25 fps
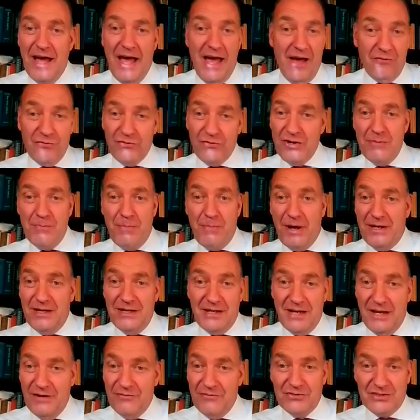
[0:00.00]
Everybody
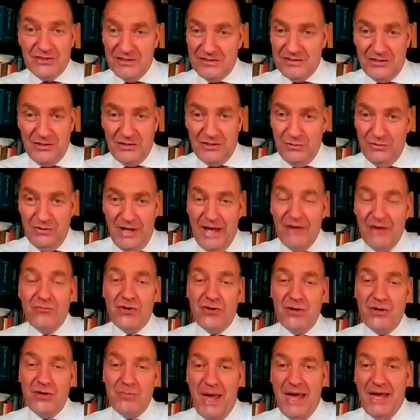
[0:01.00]
gives the student,
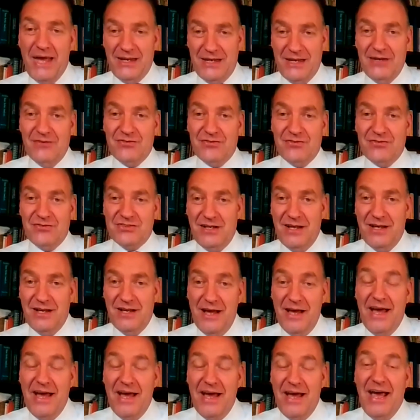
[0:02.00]
every bank gives it,
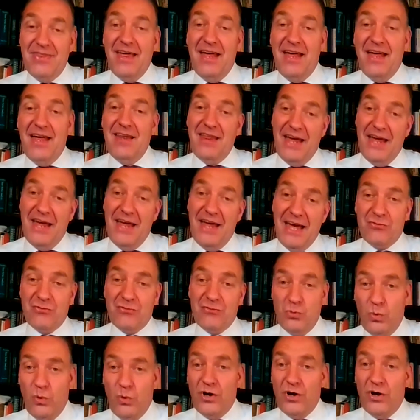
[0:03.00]
and then they
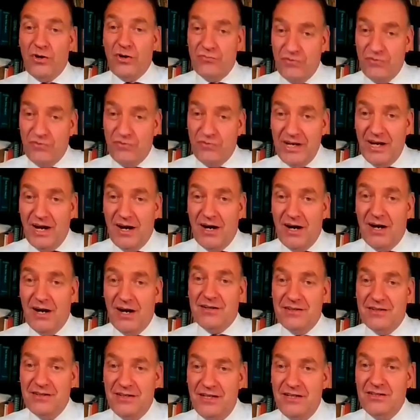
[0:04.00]
have to work very
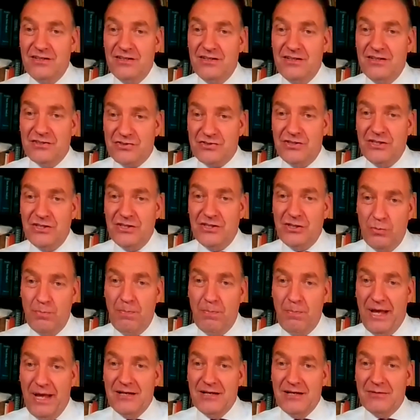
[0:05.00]
hard in industry
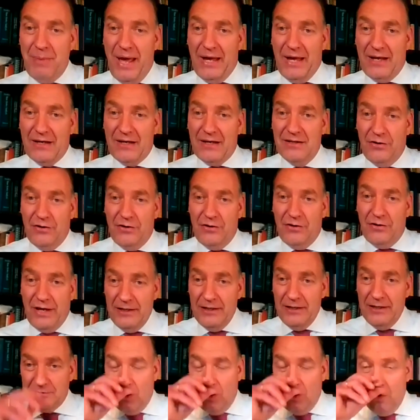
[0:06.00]
to pay it back.
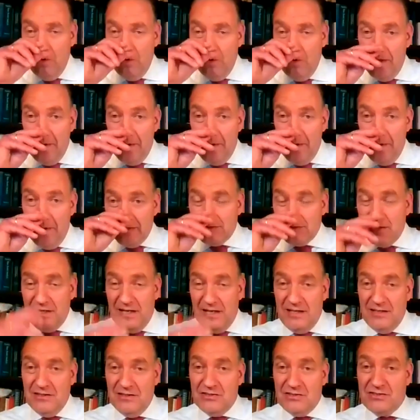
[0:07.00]
Okay, so it's
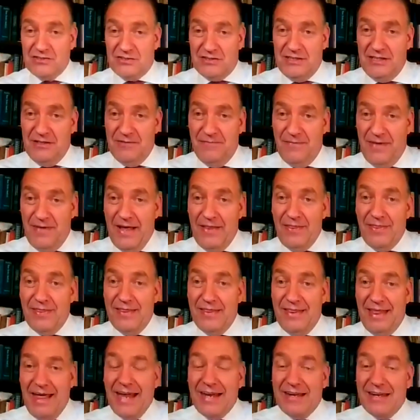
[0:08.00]
an industry, and
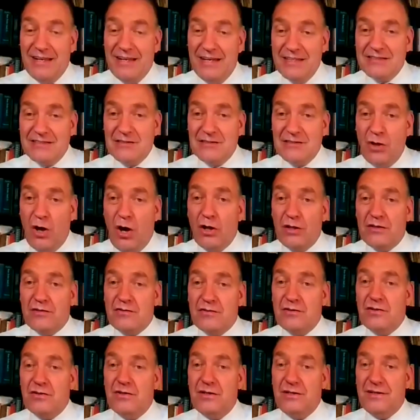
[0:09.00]
that is not,
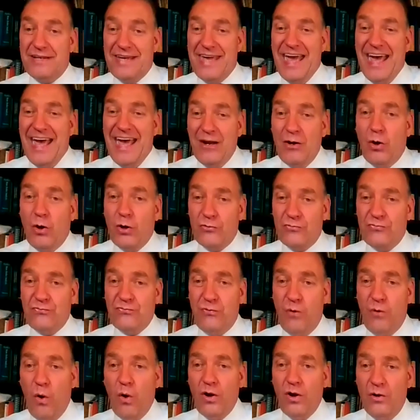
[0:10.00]
cannot
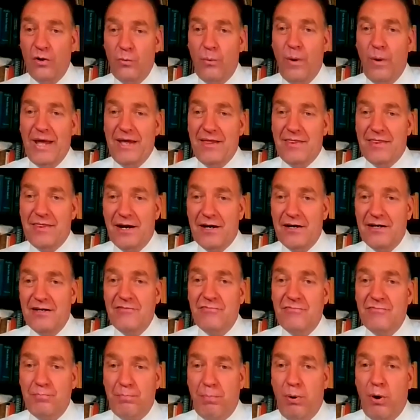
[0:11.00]
fall away. There are
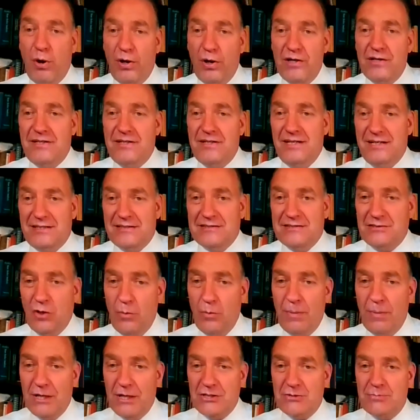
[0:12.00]
even politics, so
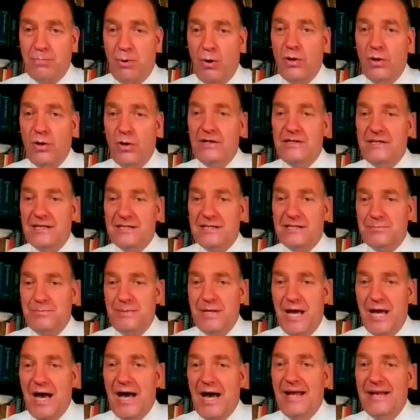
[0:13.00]
much politics
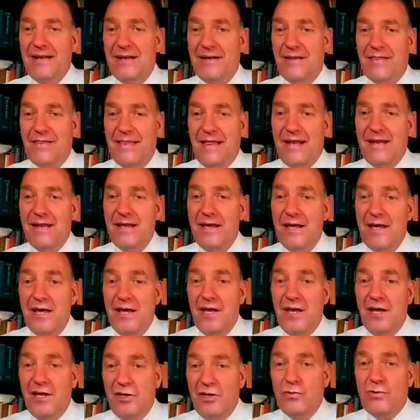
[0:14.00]
behind it that
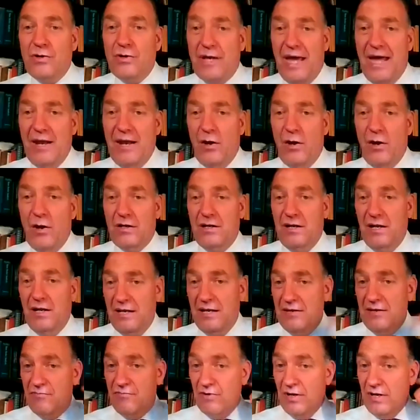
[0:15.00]
you cannot
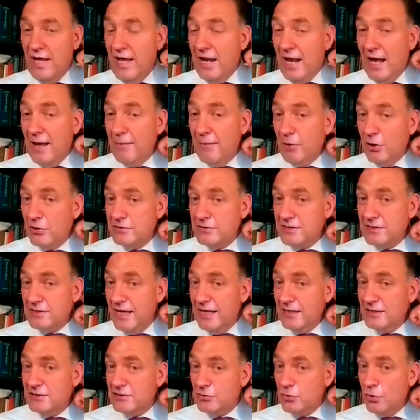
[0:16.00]
leave it. And I'm not
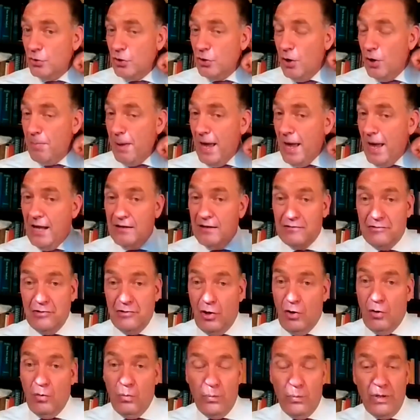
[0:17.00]
saying it's good or bad. You
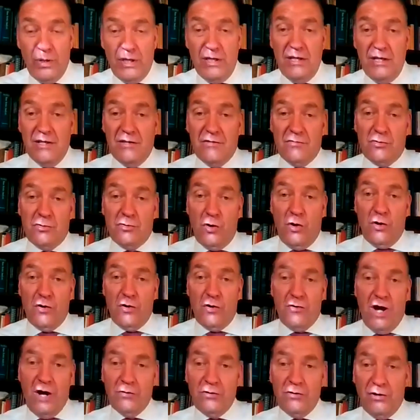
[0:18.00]
know, we need
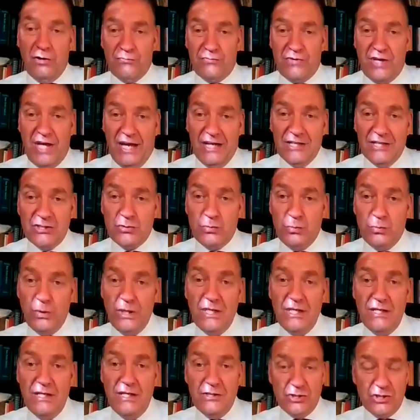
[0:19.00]
turnaround of cash. We
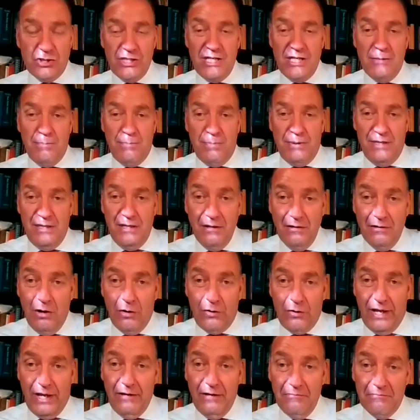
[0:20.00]
need GDP.
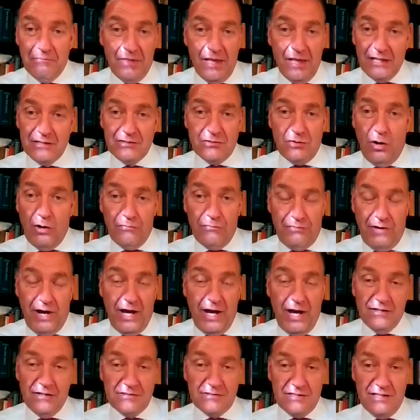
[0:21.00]
Okay, that's all
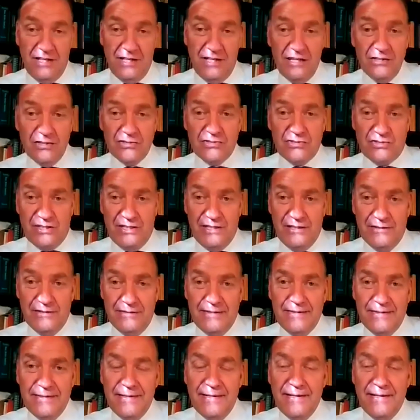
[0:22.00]
fine. It's an industry.
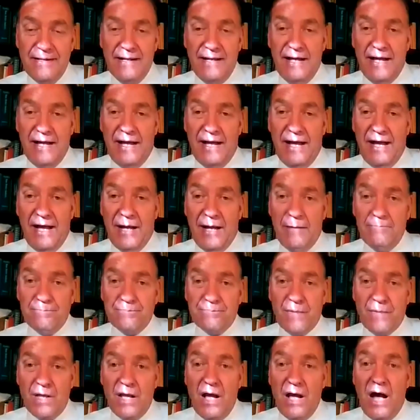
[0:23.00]

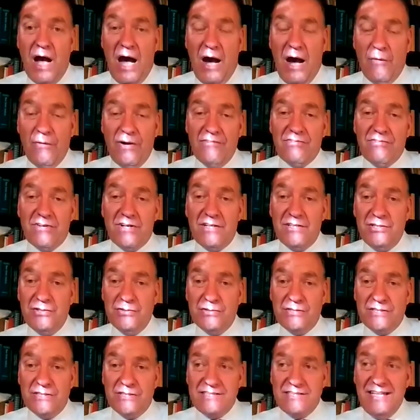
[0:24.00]
However,
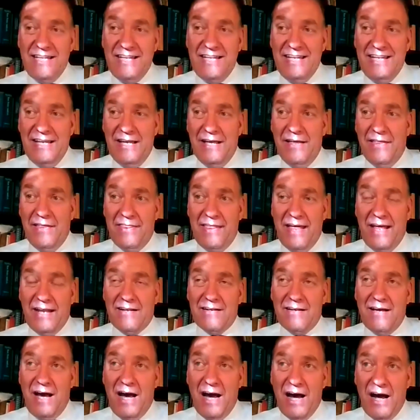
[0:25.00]
you see
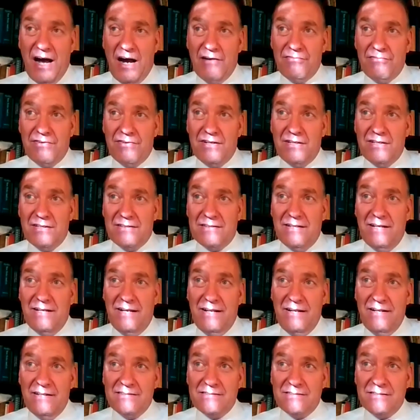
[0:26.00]
that Harvard,
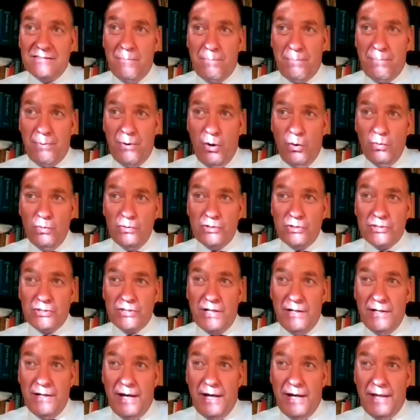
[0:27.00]
in its approach,
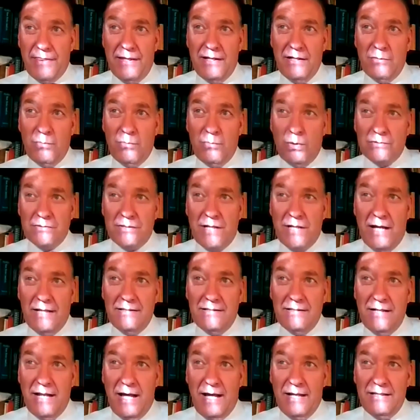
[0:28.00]
I think it was
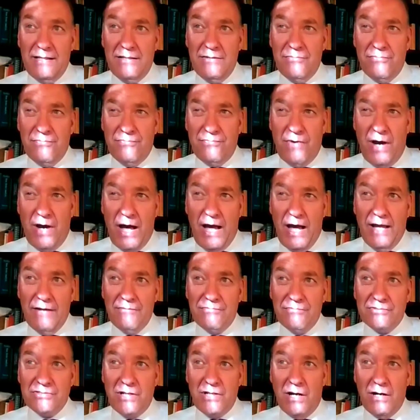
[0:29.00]

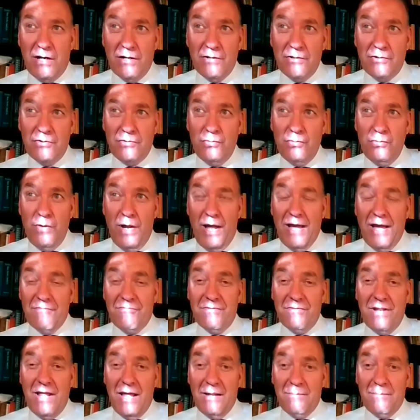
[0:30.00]
1995, started to
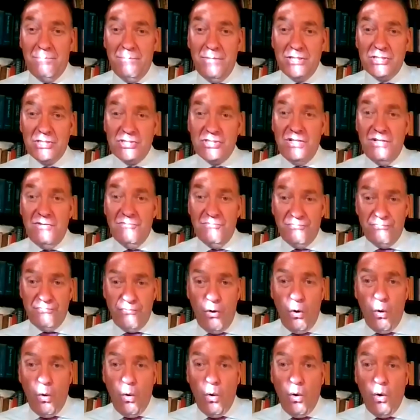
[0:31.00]
have an admission in
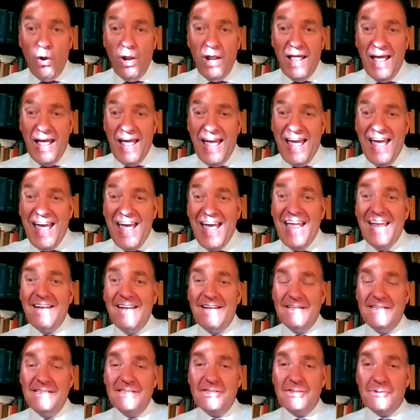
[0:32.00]
fall and
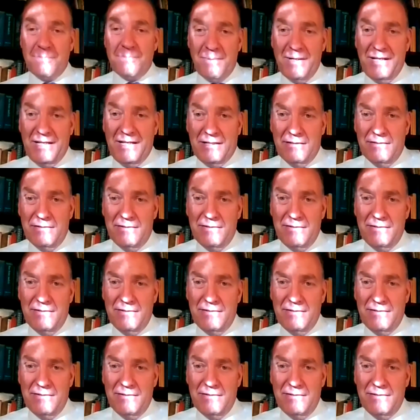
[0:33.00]
in spring.